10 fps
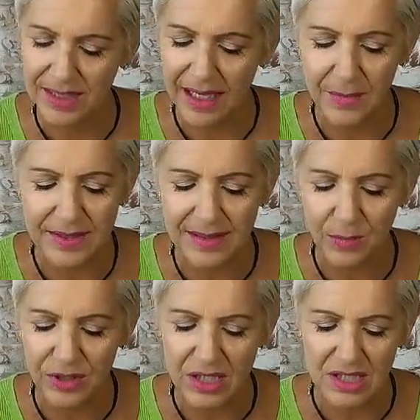It can be
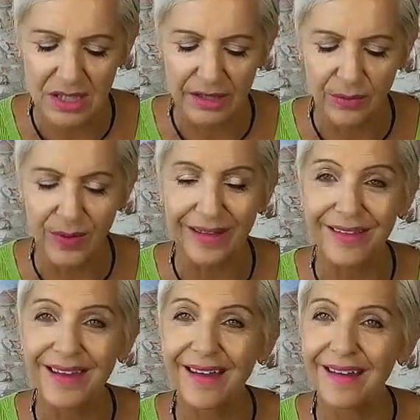someone you're dealing
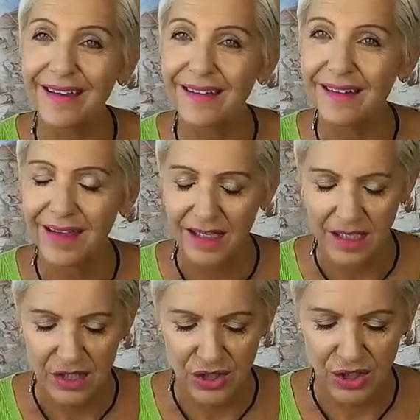with, yeah,
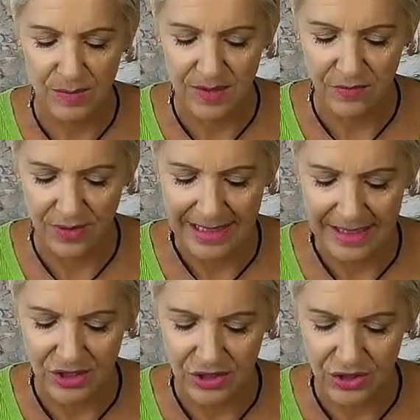in terms of
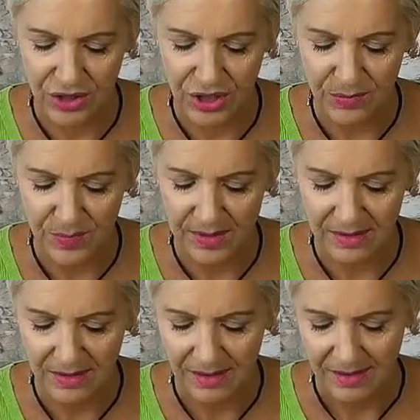
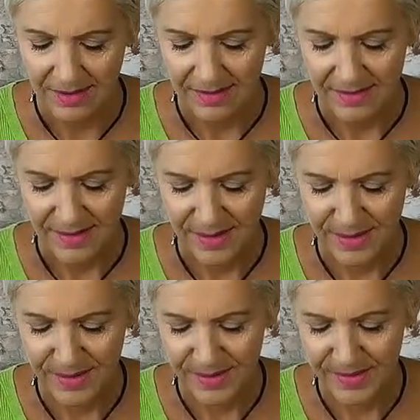relationships.
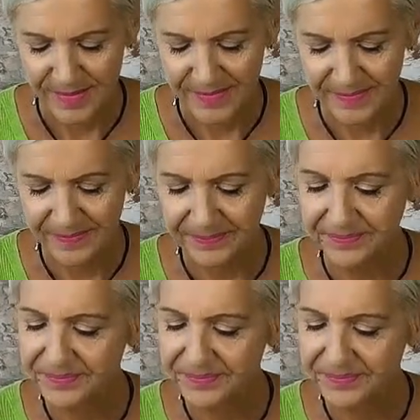Can